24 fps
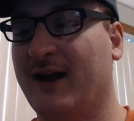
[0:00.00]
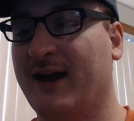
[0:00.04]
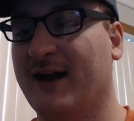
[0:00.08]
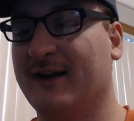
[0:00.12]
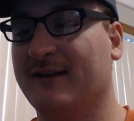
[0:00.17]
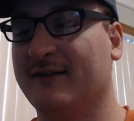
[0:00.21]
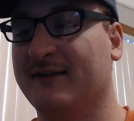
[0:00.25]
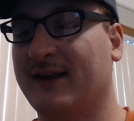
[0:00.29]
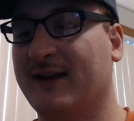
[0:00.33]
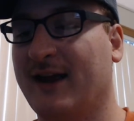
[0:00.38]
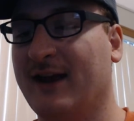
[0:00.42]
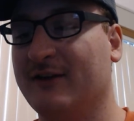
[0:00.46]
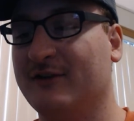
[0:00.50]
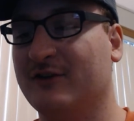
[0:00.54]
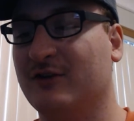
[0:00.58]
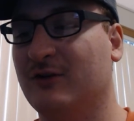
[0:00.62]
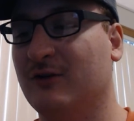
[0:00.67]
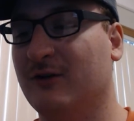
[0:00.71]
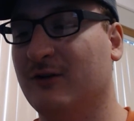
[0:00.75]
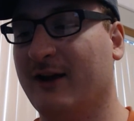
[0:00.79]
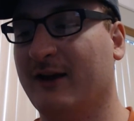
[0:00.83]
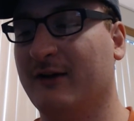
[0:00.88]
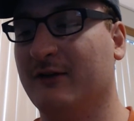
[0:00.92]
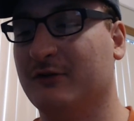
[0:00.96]
at his
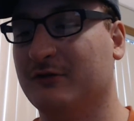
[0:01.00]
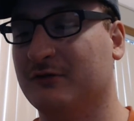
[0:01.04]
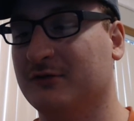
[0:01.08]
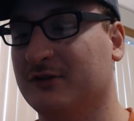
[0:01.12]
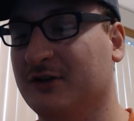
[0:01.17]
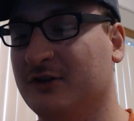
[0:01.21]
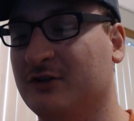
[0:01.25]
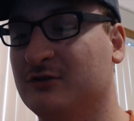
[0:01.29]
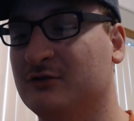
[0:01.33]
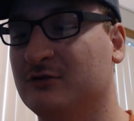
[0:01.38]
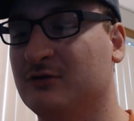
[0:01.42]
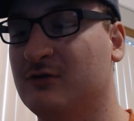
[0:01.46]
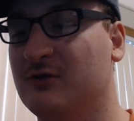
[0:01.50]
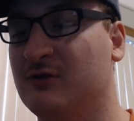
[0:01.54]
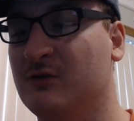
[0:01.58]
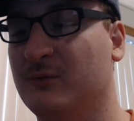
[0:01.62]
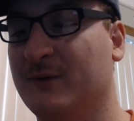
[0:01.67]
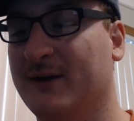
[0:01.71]
castle, and that was really cool.